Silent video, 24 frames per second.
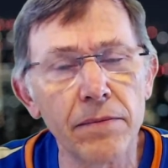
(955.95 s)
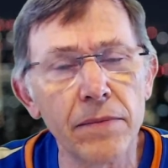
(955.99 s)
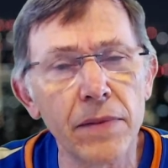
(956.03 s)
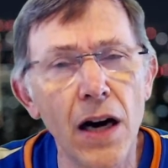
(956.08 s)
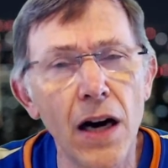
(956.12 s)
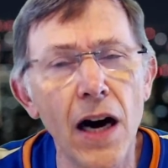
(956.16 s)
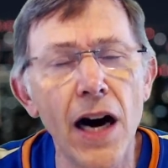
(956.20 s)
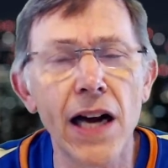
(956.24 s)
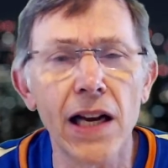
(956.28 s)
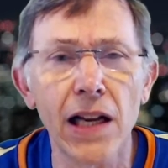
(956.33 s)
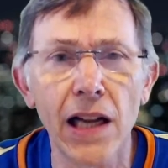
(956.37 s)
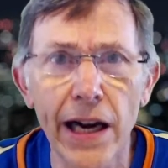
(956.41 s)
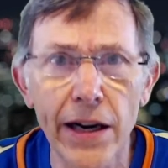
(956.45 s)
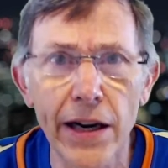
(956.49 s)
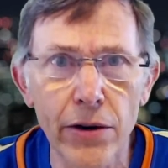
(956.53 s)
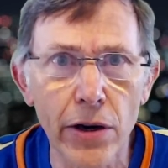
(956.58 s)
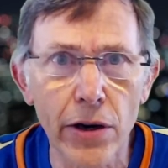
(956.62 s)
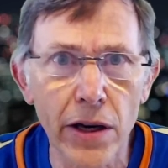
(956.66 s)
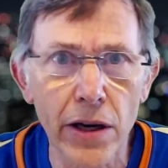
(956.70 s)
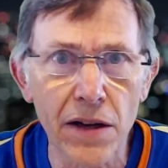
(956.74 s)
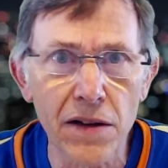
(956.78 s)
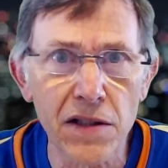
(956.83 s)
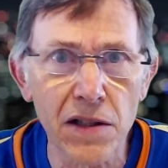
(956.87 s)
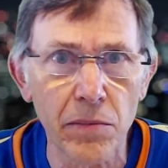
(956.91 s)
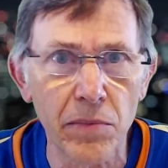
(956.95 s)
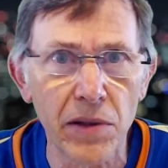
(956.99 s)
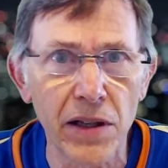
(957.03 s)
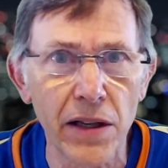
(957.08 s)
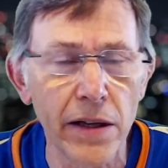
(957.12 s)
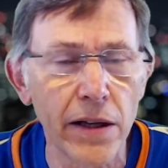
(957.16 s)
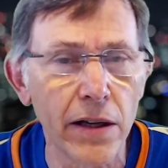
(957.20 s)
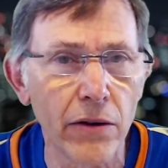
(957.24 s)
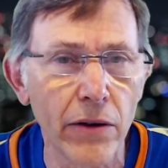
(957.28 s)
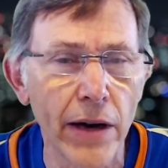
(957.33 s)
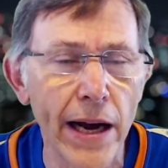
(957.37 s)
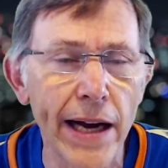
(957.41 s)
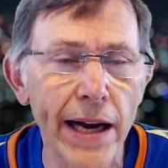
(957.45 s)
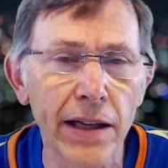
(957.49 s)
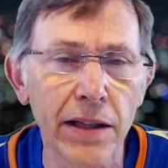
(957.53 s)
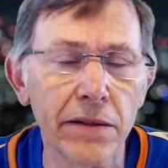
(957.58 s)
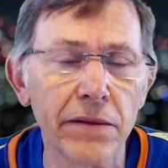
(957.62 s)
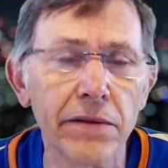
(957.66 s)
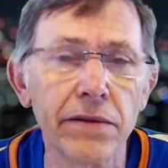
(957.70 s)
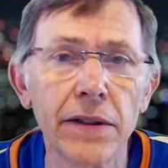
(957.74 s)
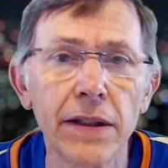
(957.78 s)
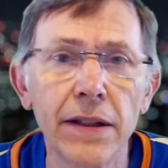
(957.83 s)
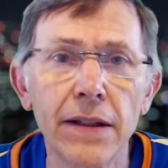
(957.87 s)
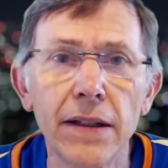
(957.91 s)
online audience to be
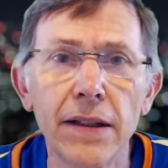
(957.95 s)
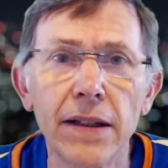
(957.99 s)
interactive,